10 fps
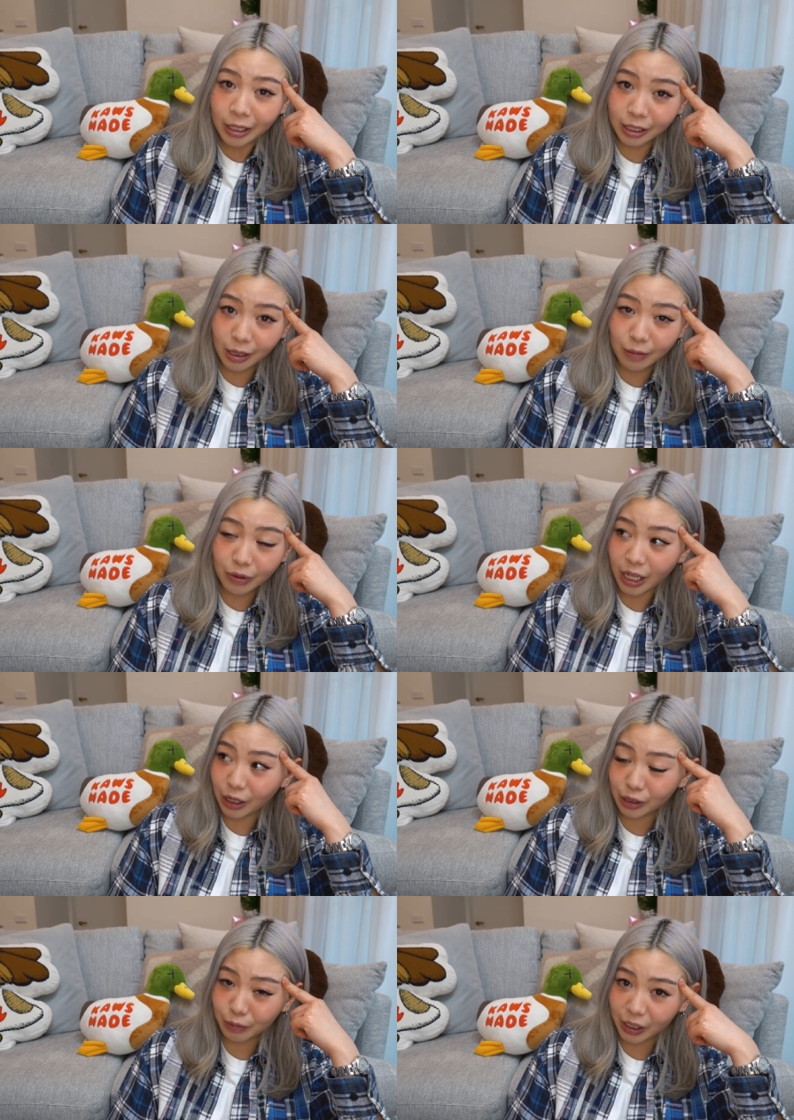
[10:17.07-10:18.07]
some
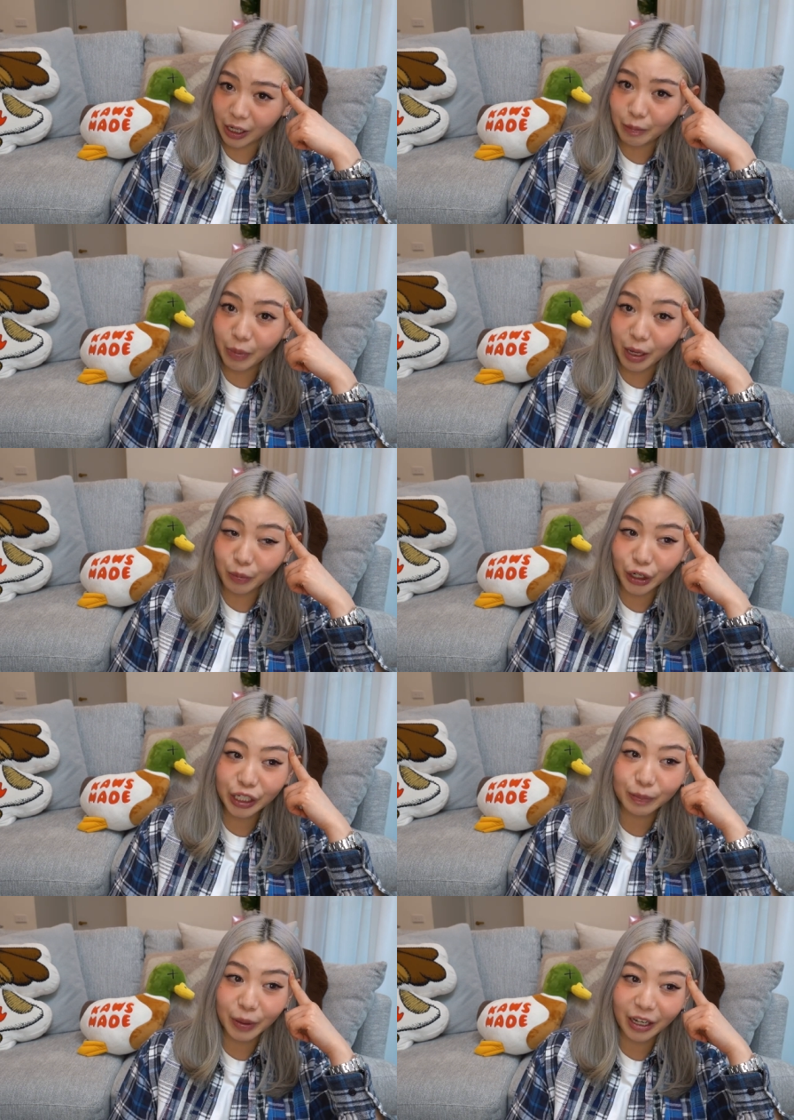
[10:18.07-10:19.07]
thousand percent bear
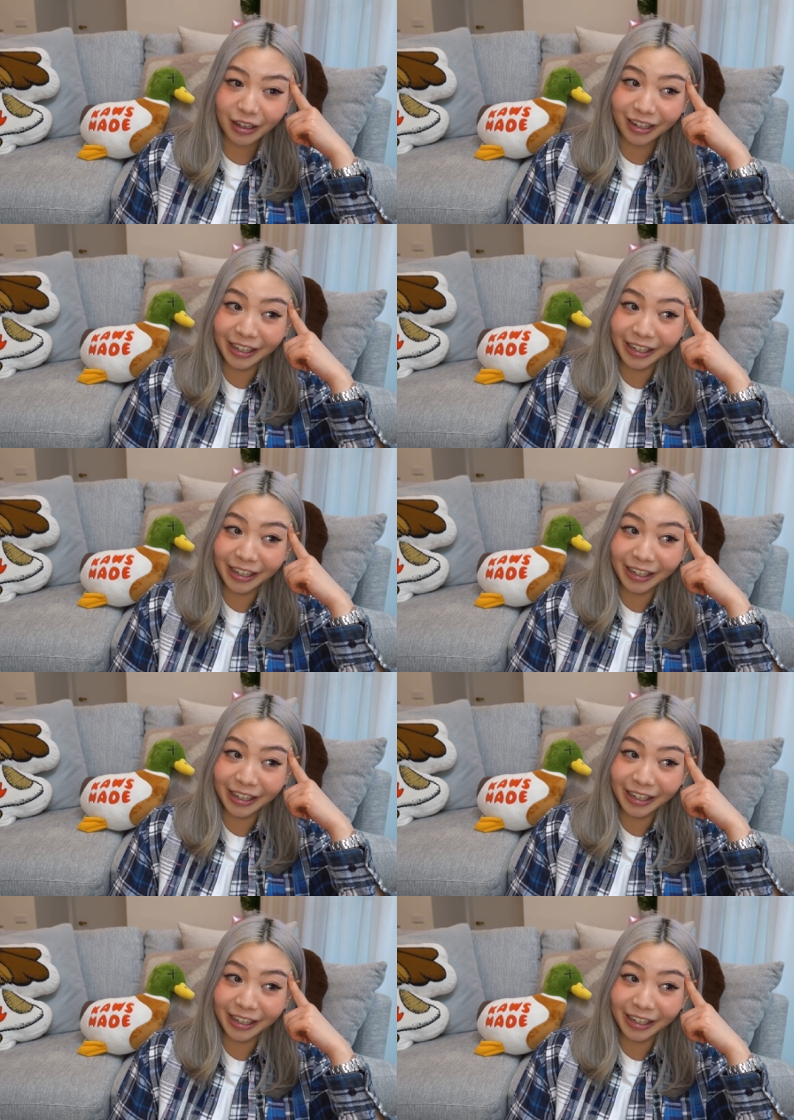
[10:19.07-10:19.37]
bricks but